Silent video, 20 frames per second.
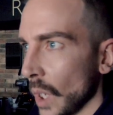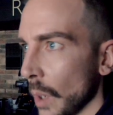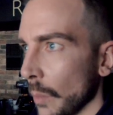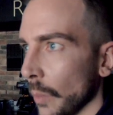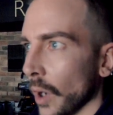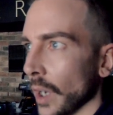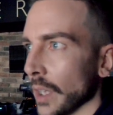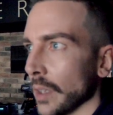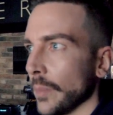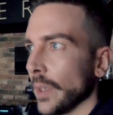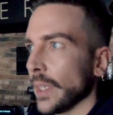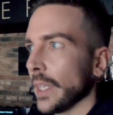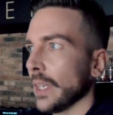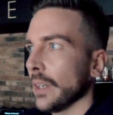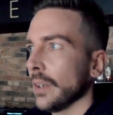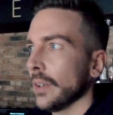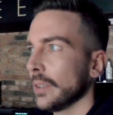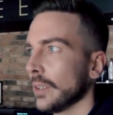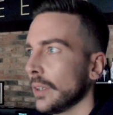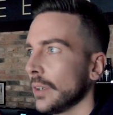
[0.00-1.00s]
Right a
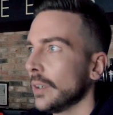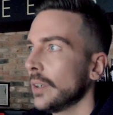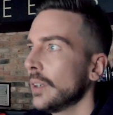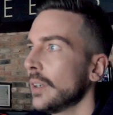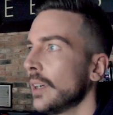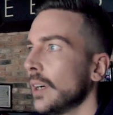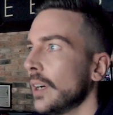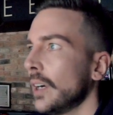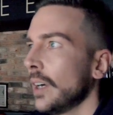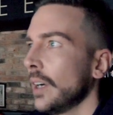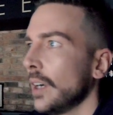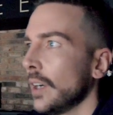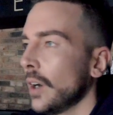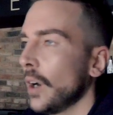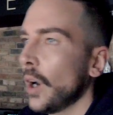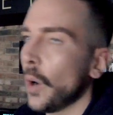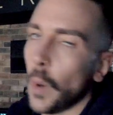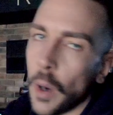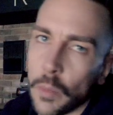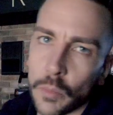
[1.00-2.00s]
minute.
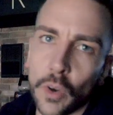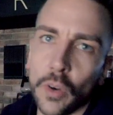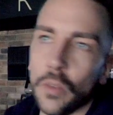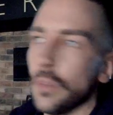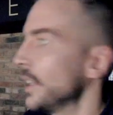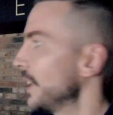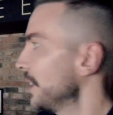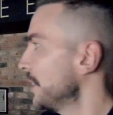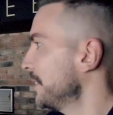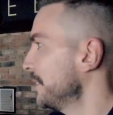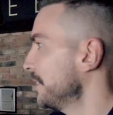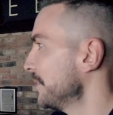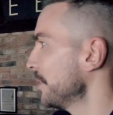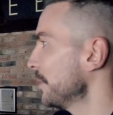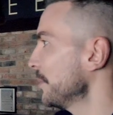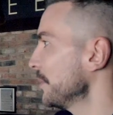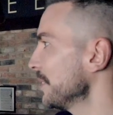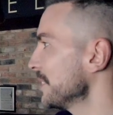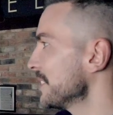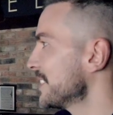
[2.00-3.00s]
Oh, I'm not really.
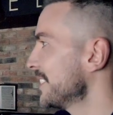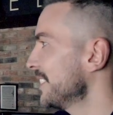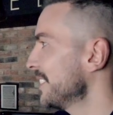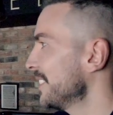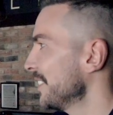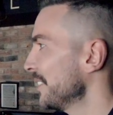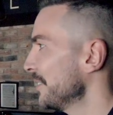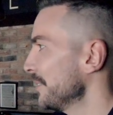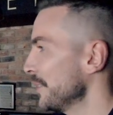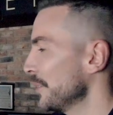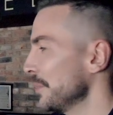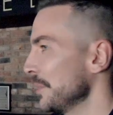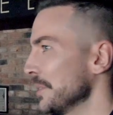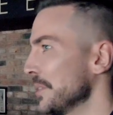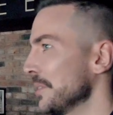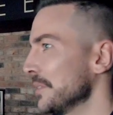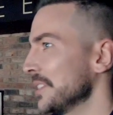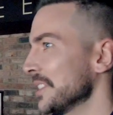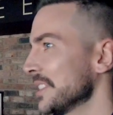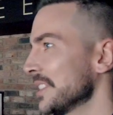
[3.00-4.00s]
I'm not
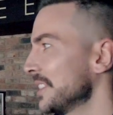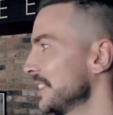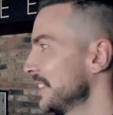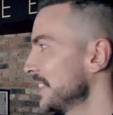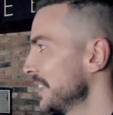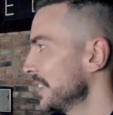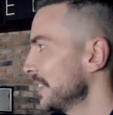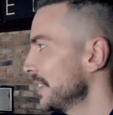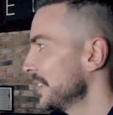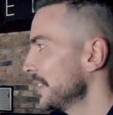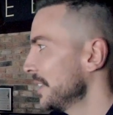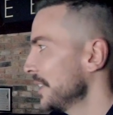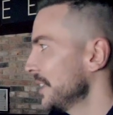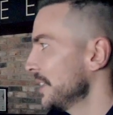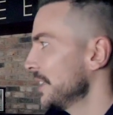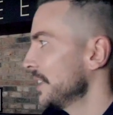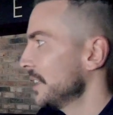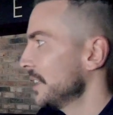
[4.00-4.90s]
being nervous. Eh?